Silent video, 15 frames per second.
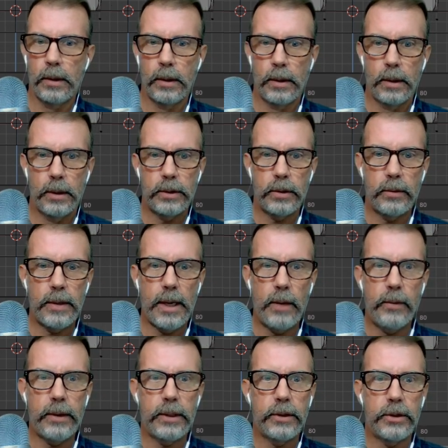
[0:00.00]
So now
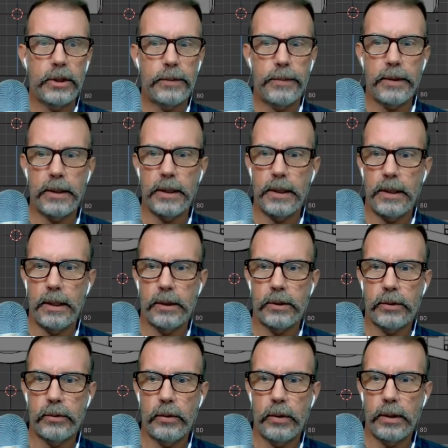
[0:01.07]
we can just begin
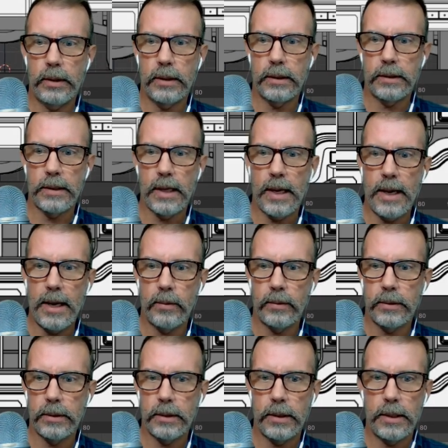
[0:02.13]
extruding this
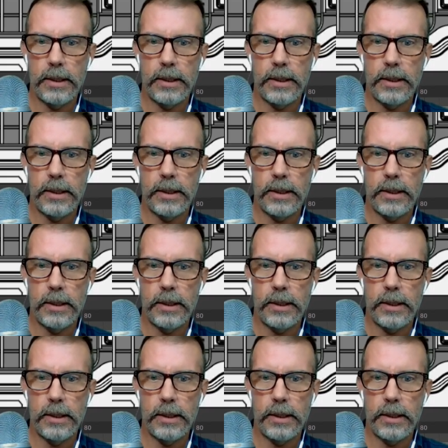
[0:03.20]
out.